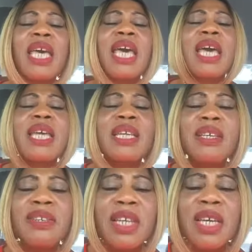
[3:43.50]

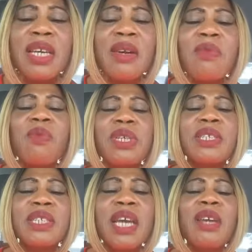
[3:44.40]
Anything we
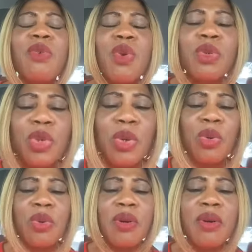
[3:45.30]
say no to,
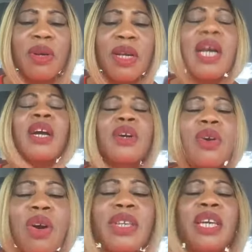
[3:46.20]

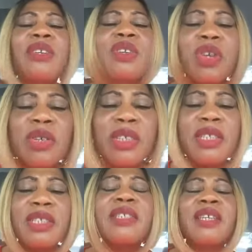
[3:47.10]
God
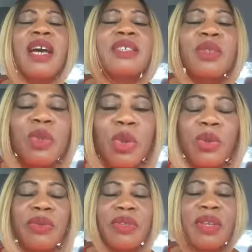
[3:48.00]
endorses it as no.
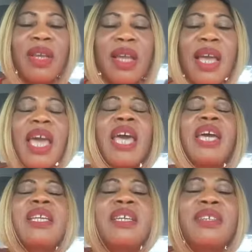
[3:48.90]

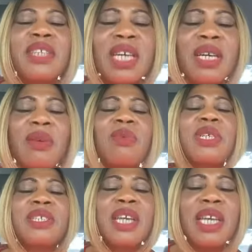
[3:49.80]
Anything we
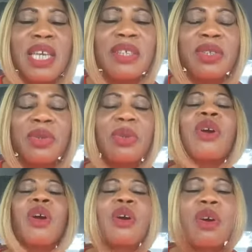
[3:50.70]
say yes to,
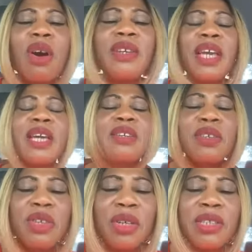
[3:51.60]
God
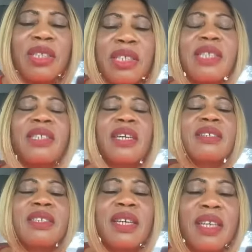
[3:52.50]
endorses it and
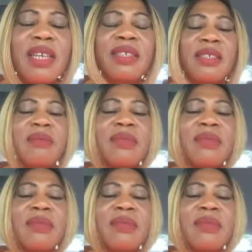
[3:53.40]
say yes.